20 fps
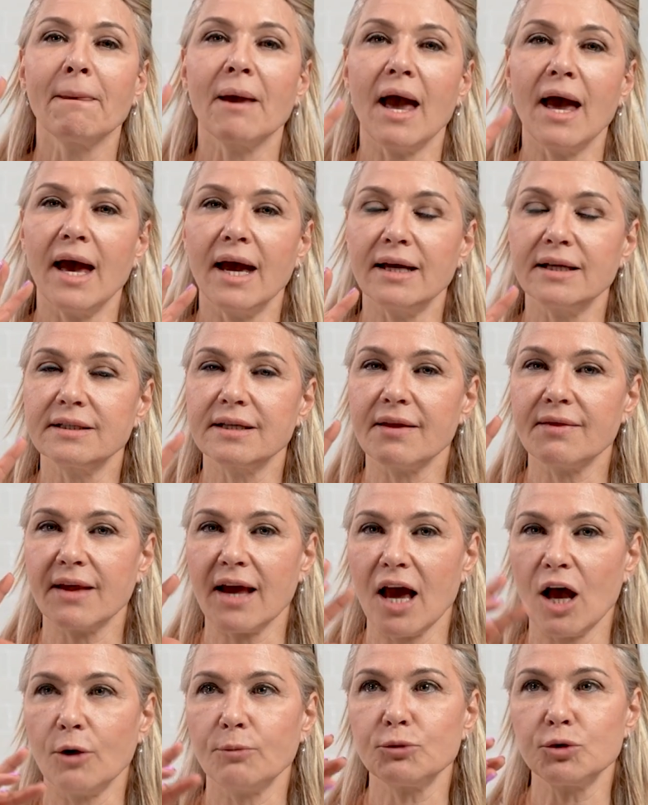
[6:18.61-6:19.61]
and
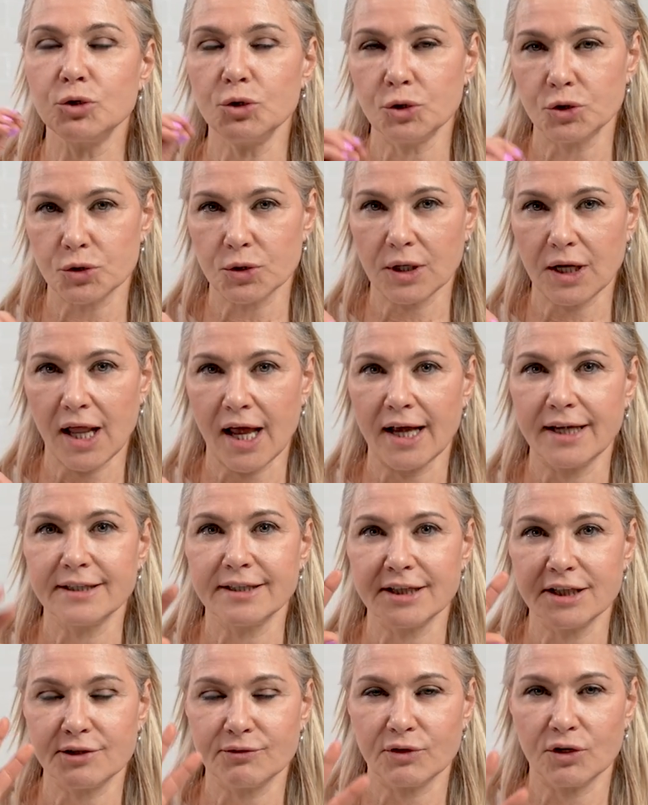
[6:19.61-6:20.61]
they help
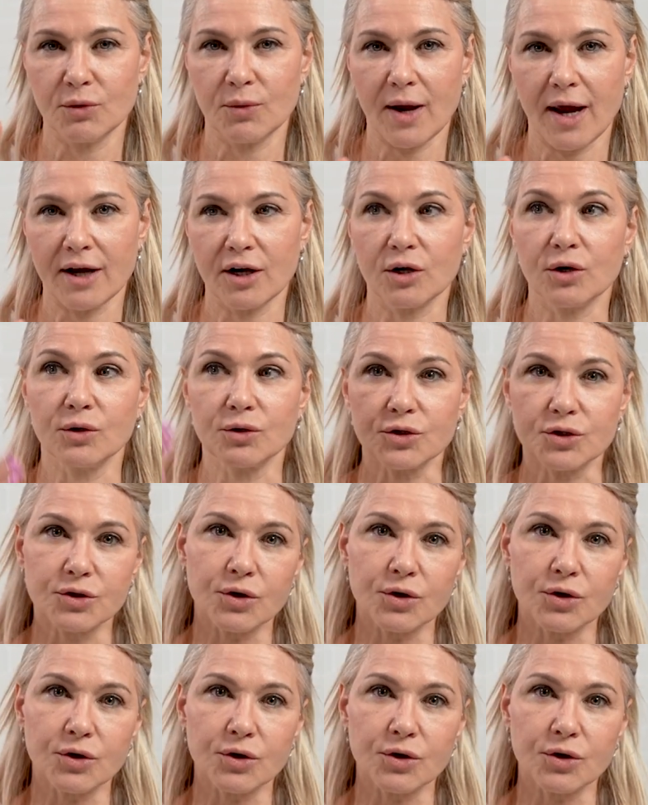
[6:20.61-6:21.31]
neutralize these free radicals.